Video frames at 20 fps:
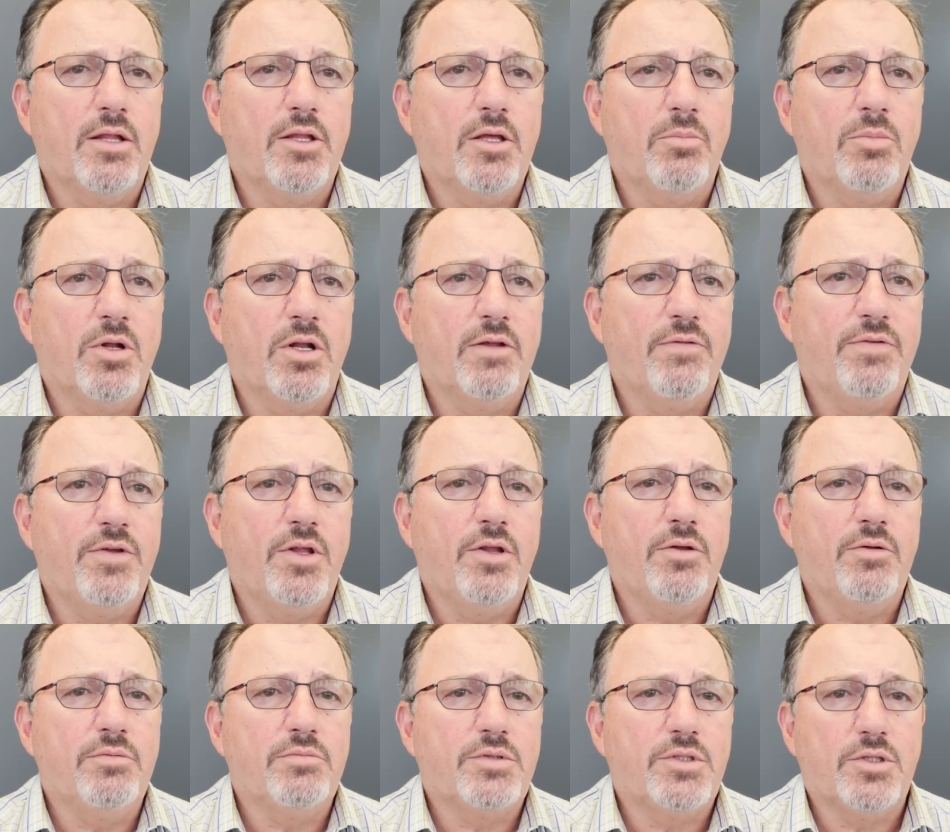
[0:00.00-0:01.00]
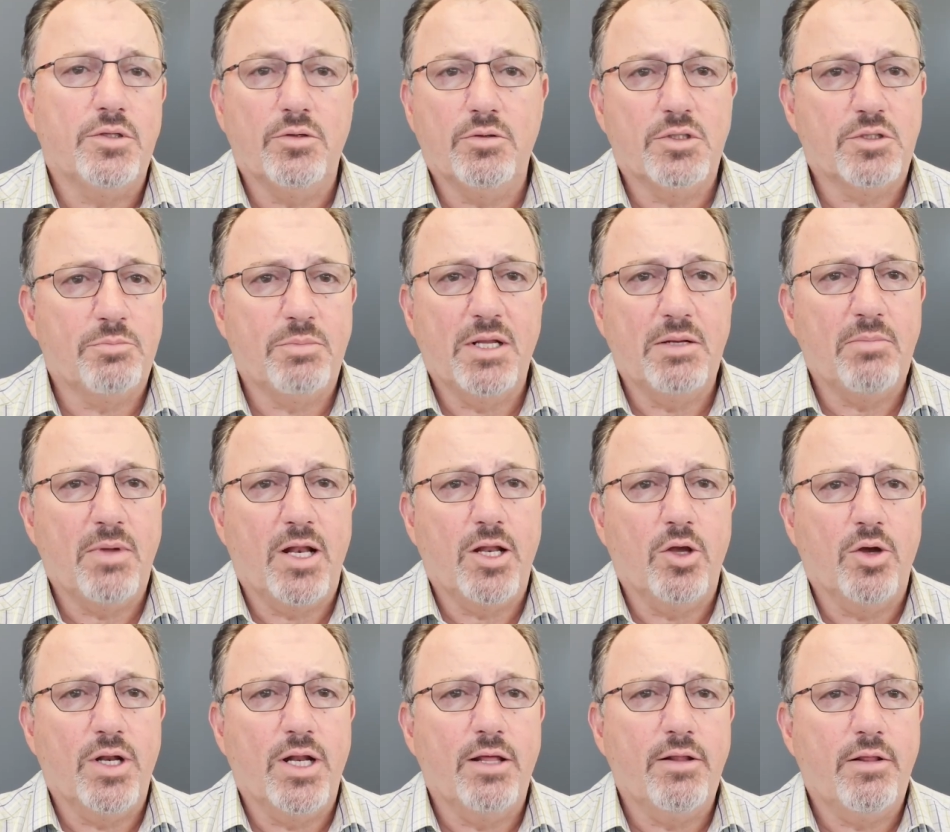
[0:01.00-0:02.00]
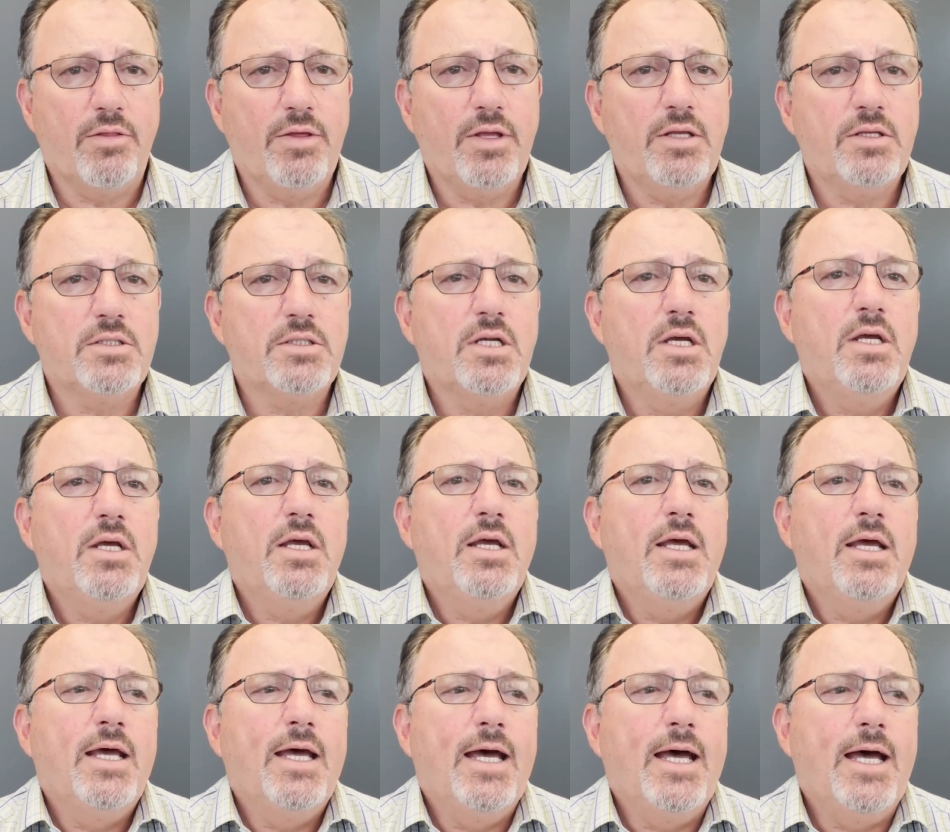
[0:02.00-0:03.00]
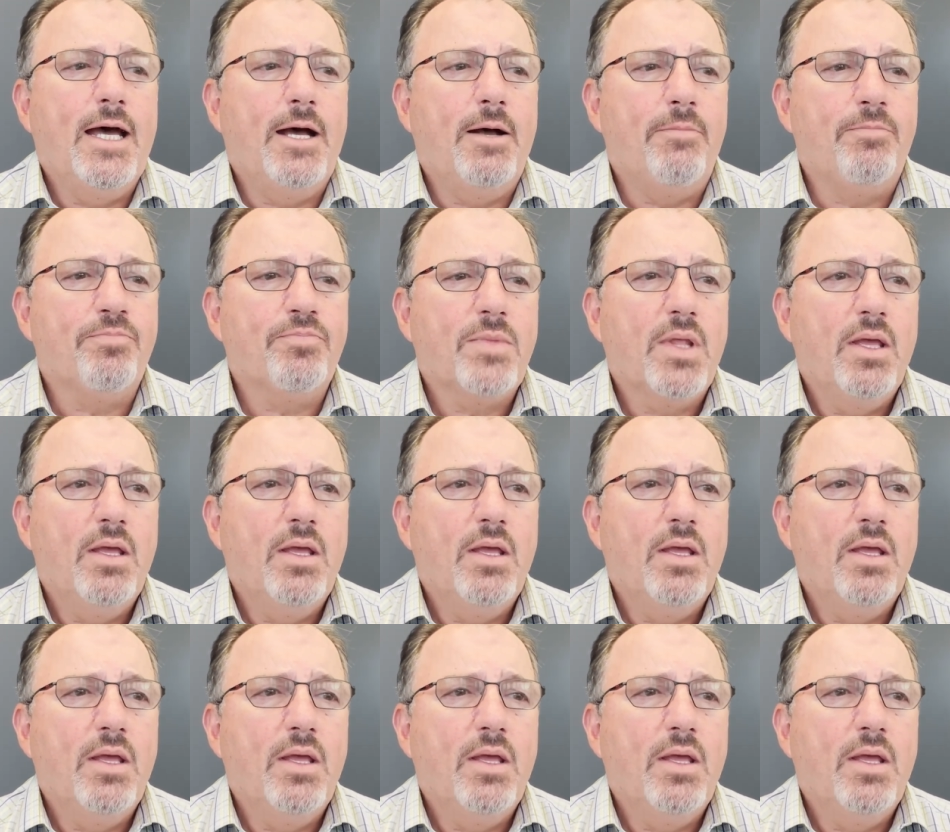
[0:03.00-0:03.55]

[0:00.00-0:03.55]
the ability for you to spend money on other things. Um,